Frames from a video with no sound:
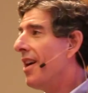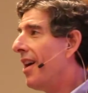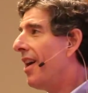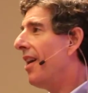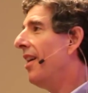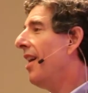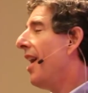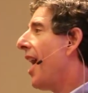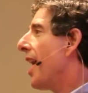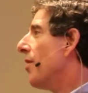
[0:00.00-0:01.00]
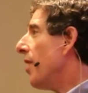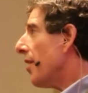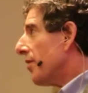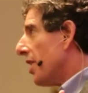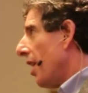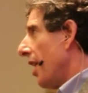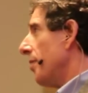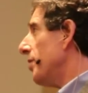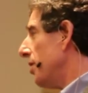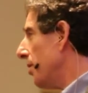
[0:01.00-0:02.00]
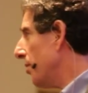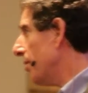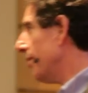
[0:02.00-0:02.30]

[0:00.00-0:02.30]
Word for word: uh, I don't have time to